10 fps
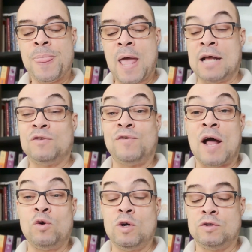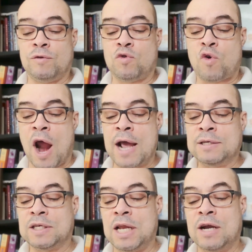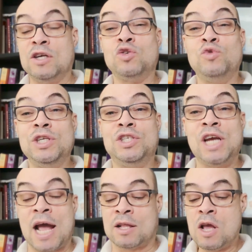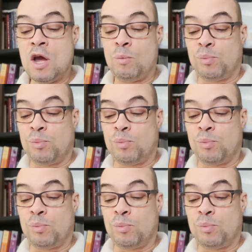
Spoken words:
As followers of Christ, let us reject